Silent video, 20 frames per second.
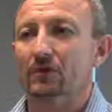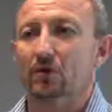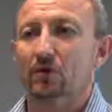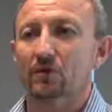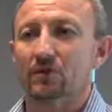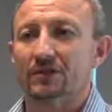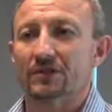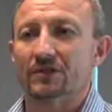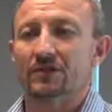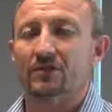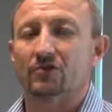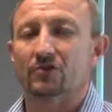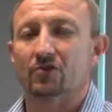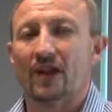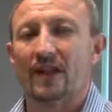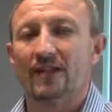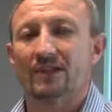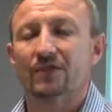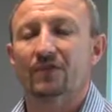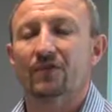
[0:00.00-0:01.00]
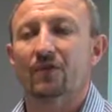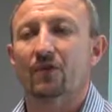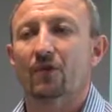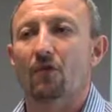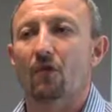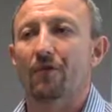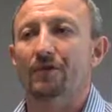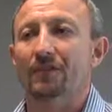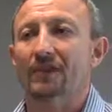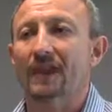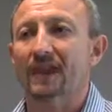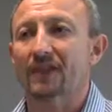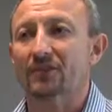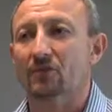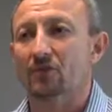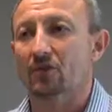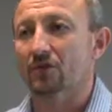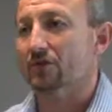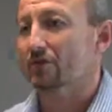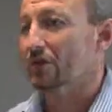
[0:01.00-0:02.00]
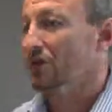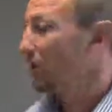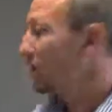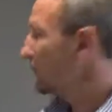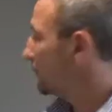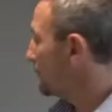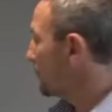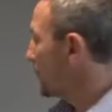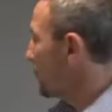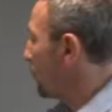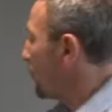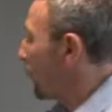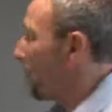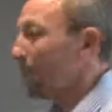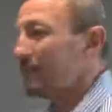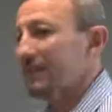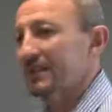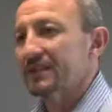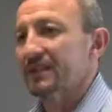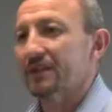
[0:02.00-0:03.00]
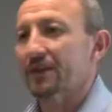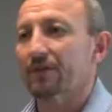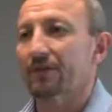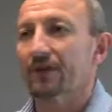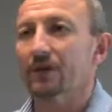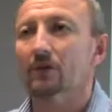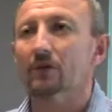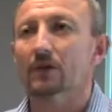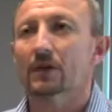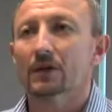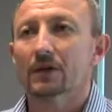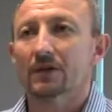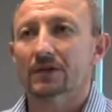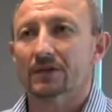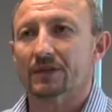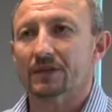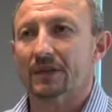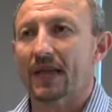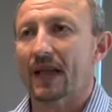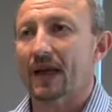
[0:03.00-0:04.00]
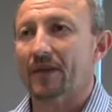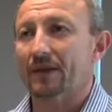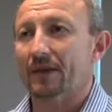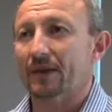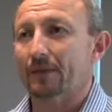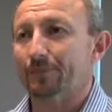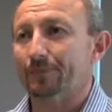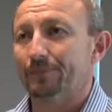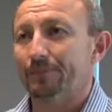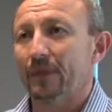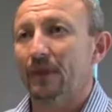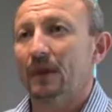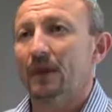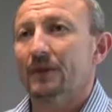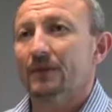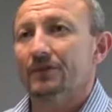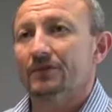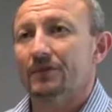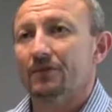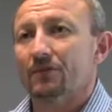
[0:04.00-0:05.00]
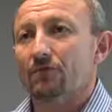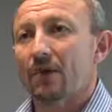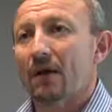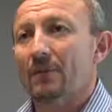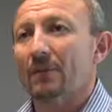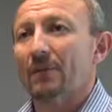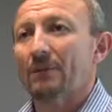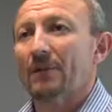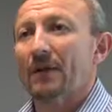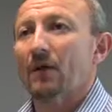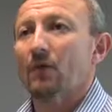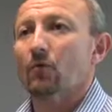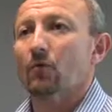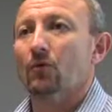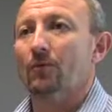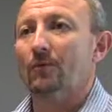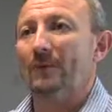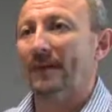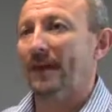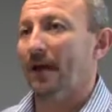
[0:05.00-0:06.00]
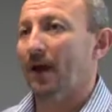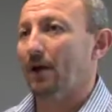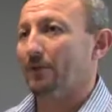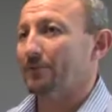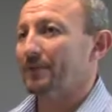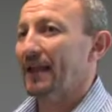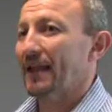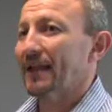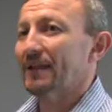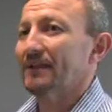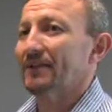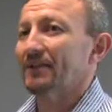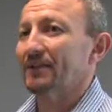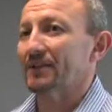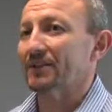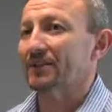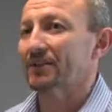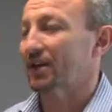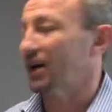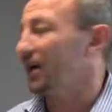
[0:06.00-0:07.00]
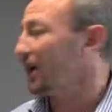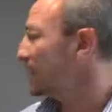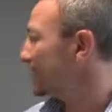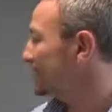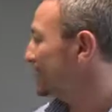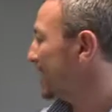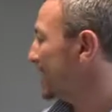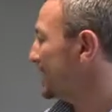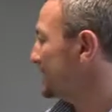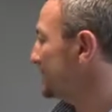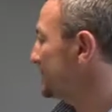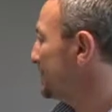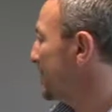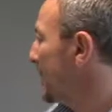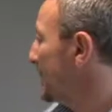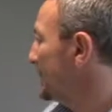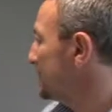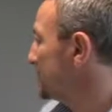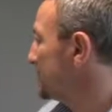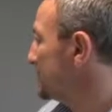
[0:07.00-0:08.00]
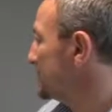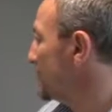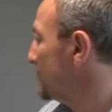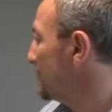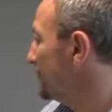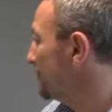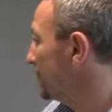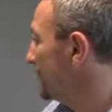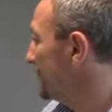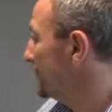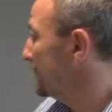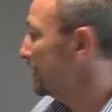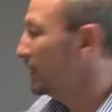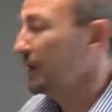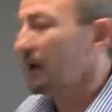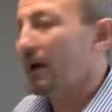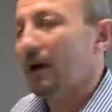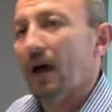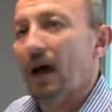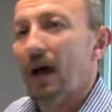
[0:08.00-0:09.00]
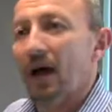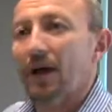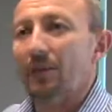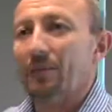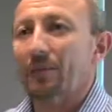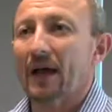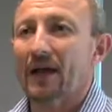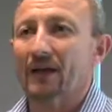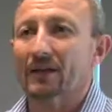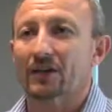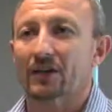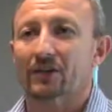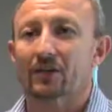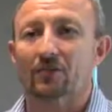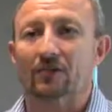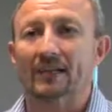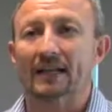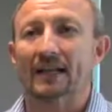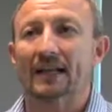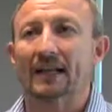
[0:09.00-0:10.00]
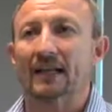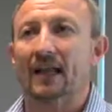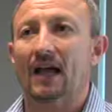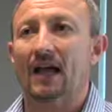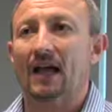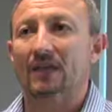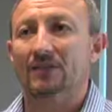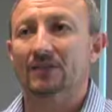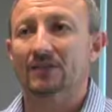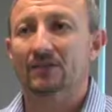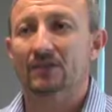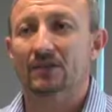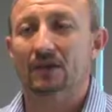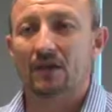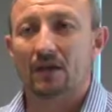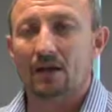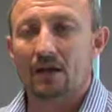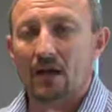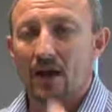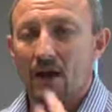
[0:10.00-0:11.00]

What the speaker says: causes the transfer of electrons from one material to the other. So the rubber belt will become negatively charged as it passes over an acrylic glass